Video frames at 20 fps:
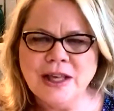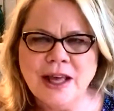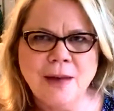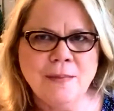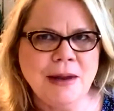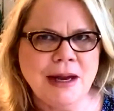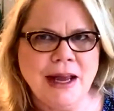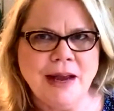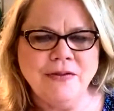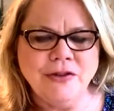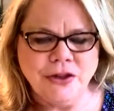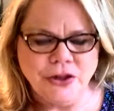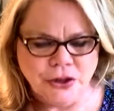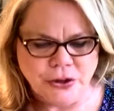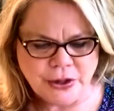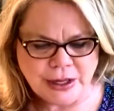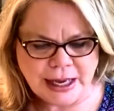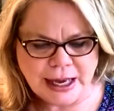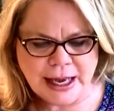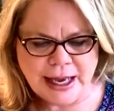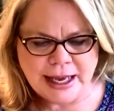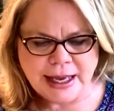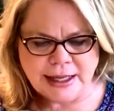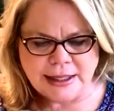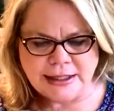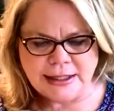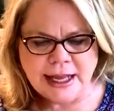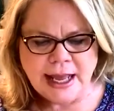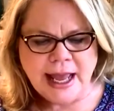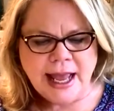coming after your
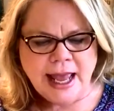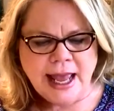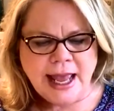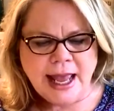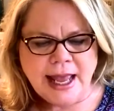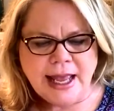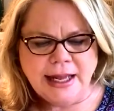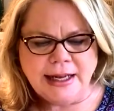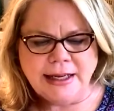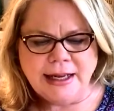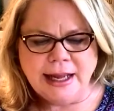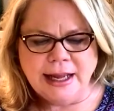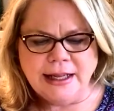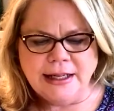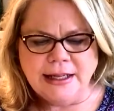kids and